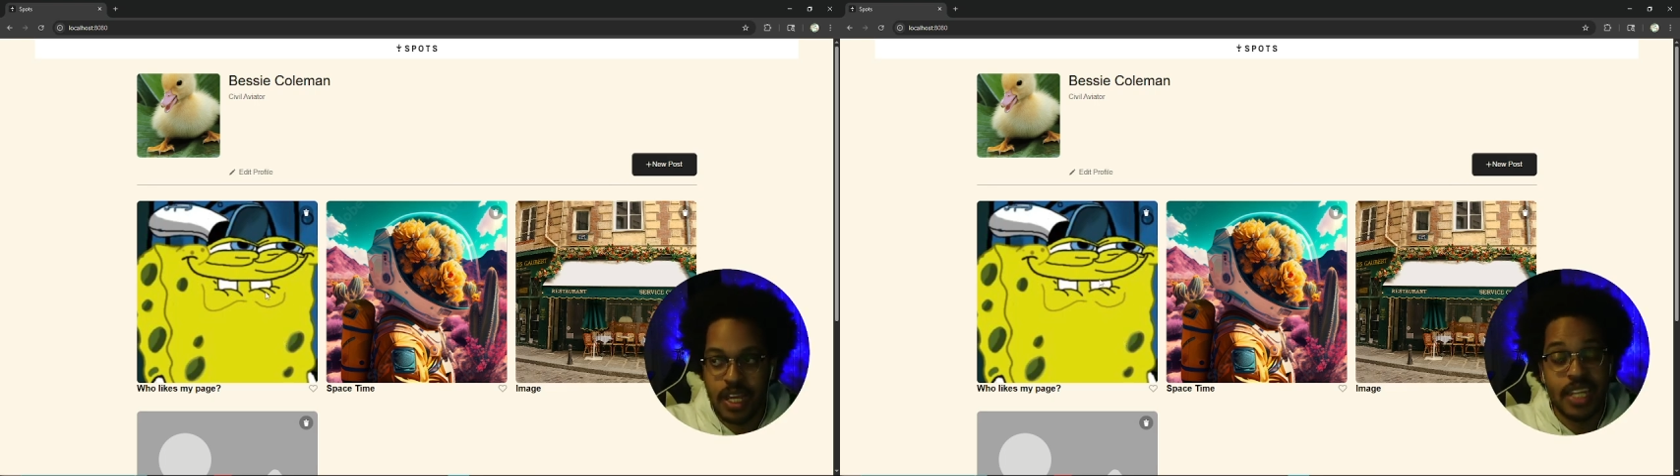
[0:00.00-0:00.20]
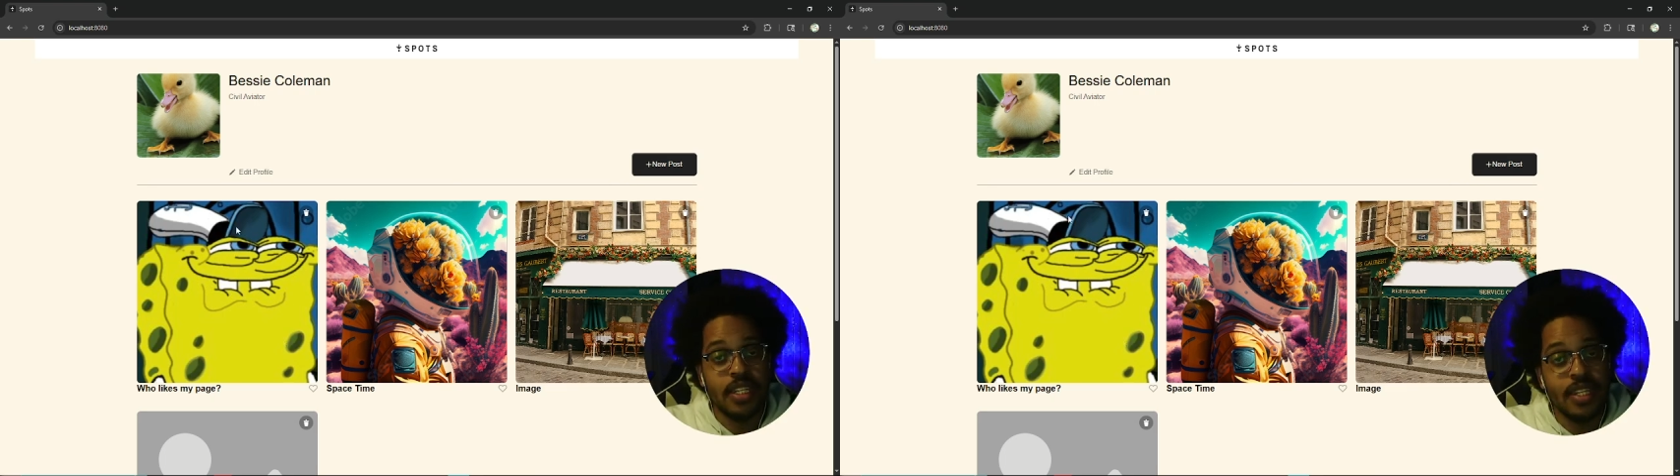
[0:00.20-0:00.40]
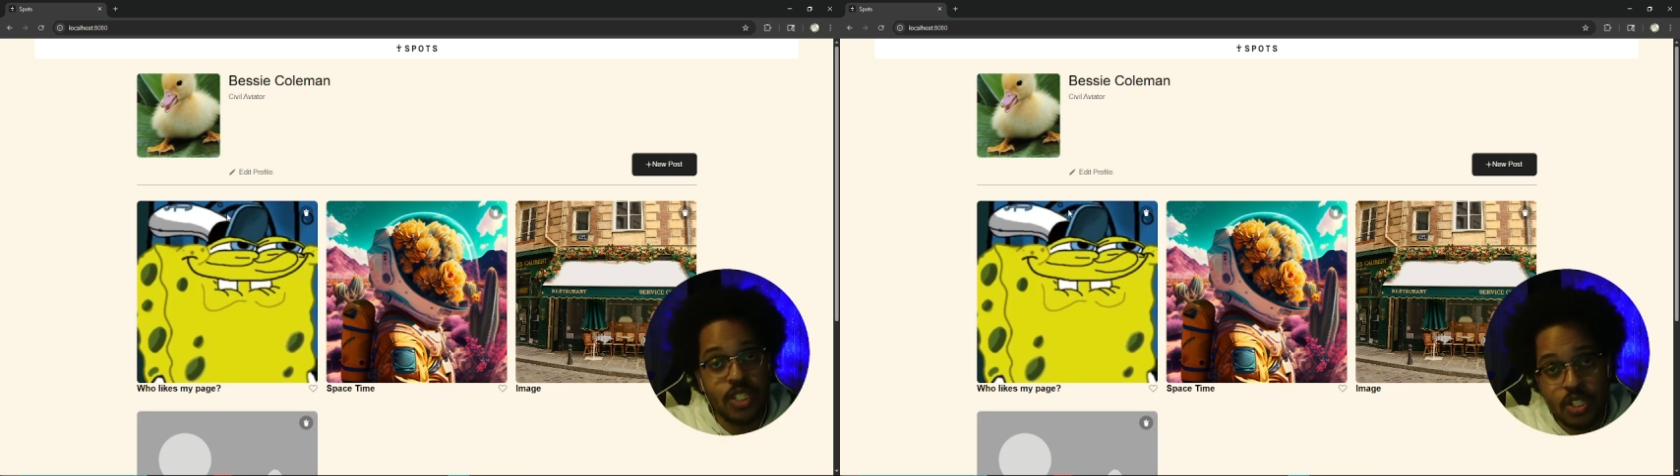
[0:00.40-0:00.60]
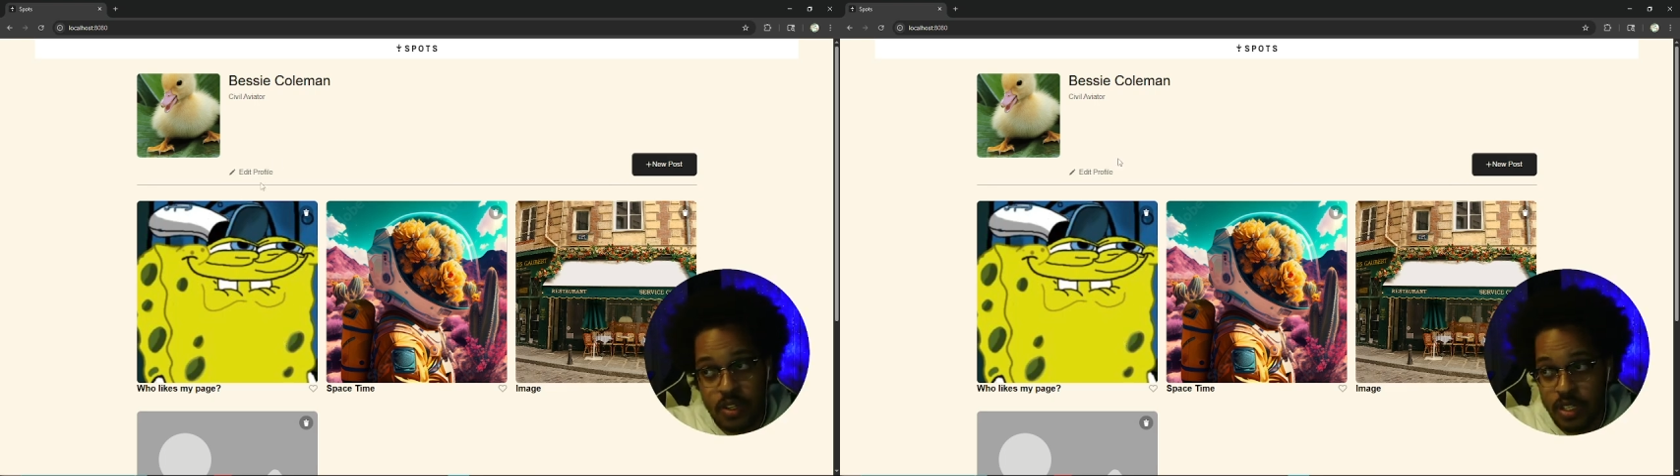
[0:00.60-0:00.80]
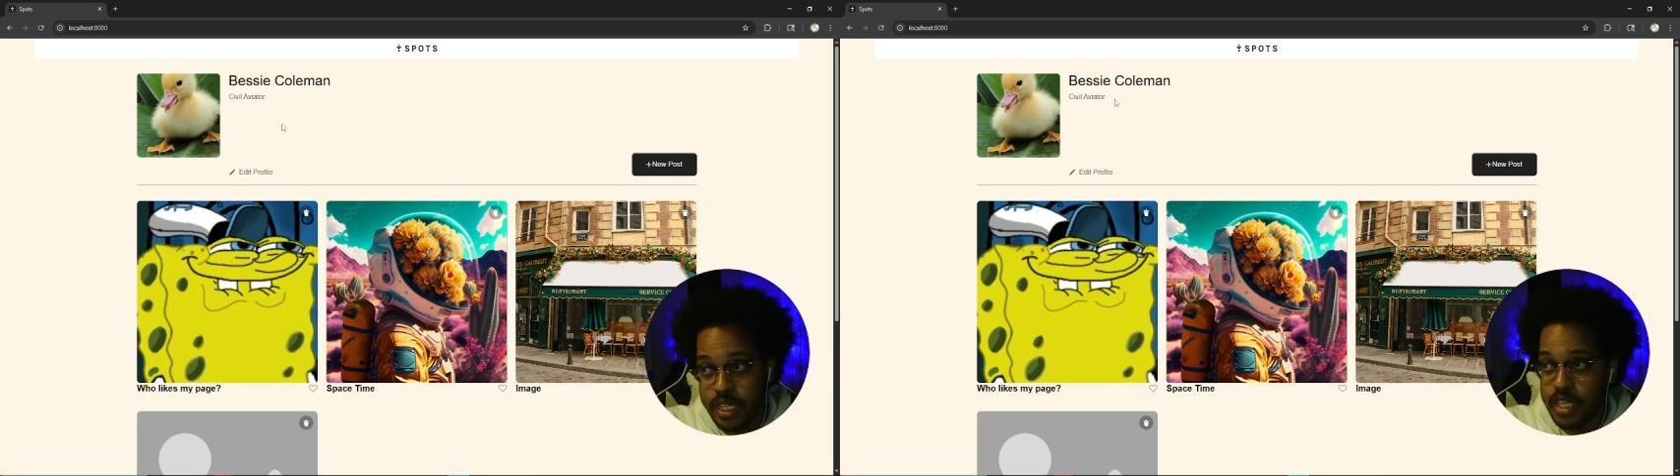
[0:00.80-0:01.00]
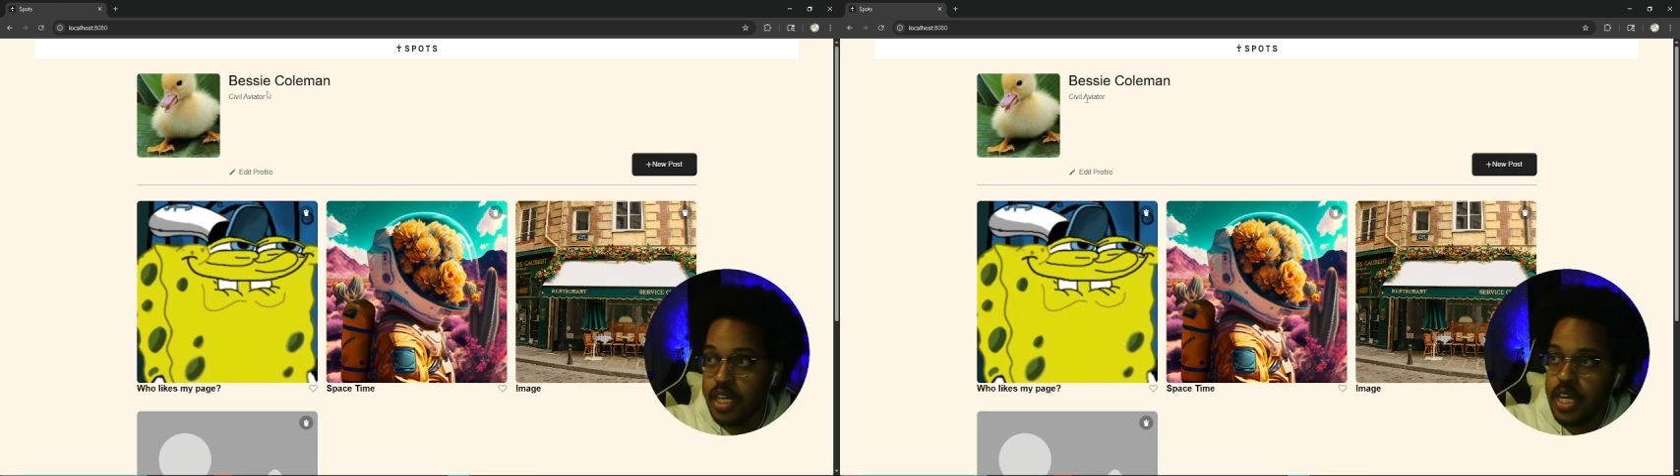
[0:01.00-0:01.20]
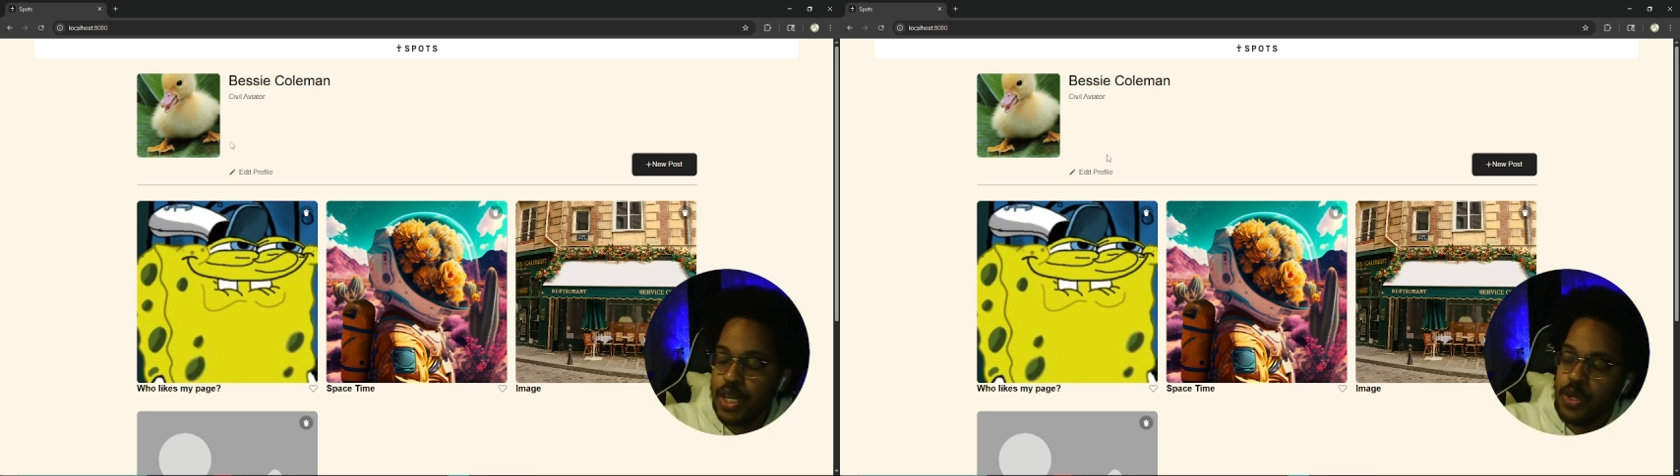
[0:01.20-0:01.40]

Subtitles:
Additionally, you